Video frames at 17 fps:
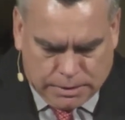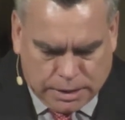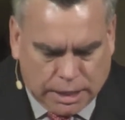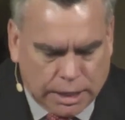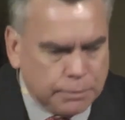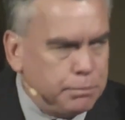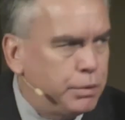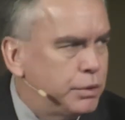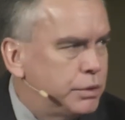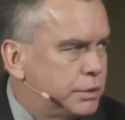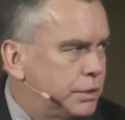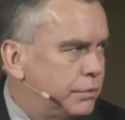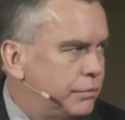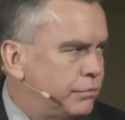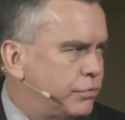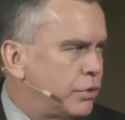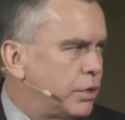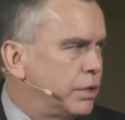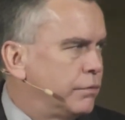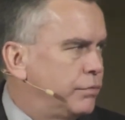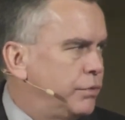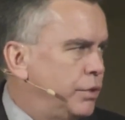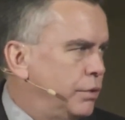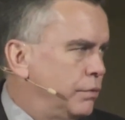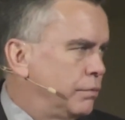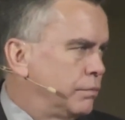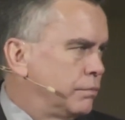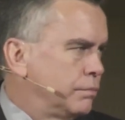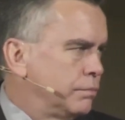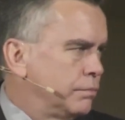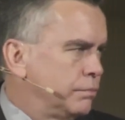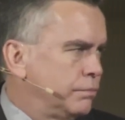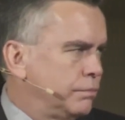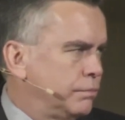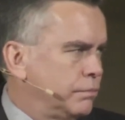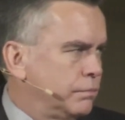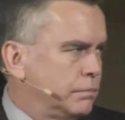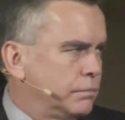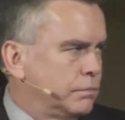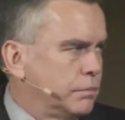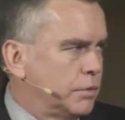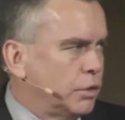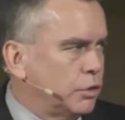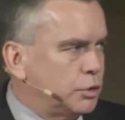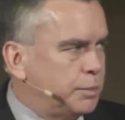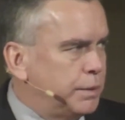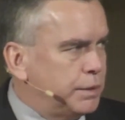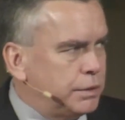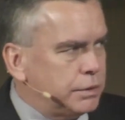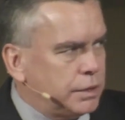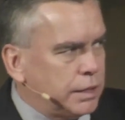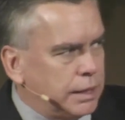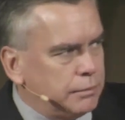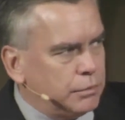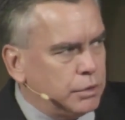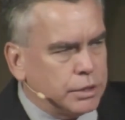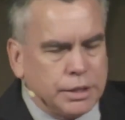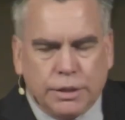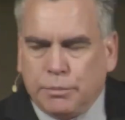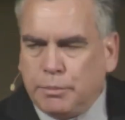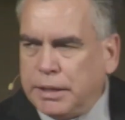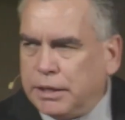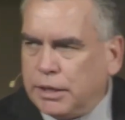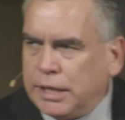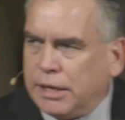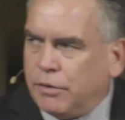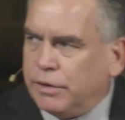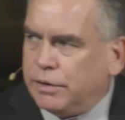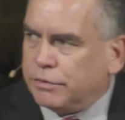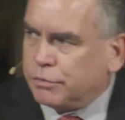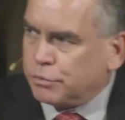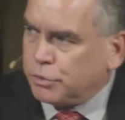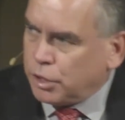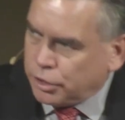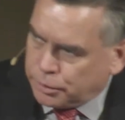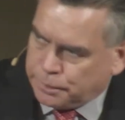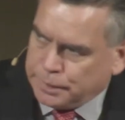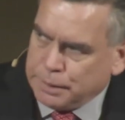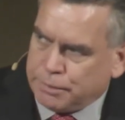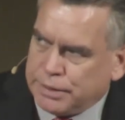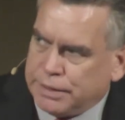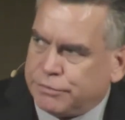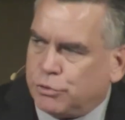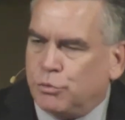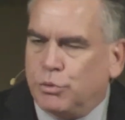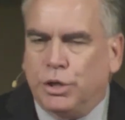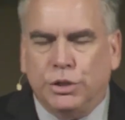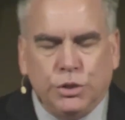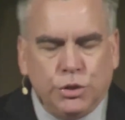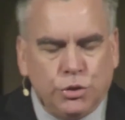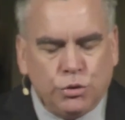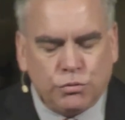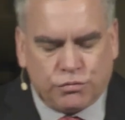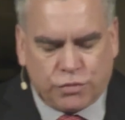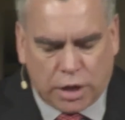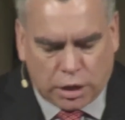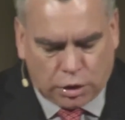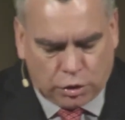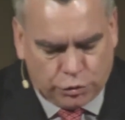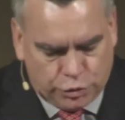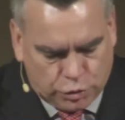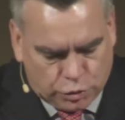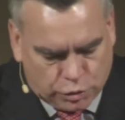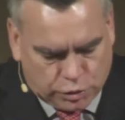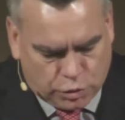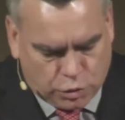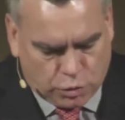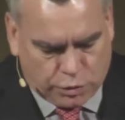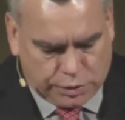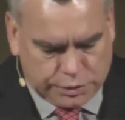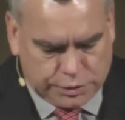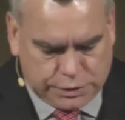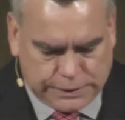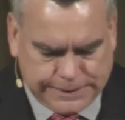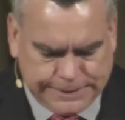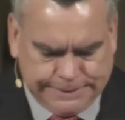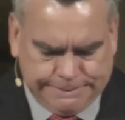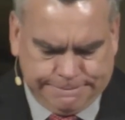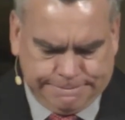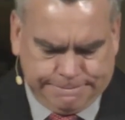God puts it in front of you. Don't spend your time looking about however other people have to run. You follow your course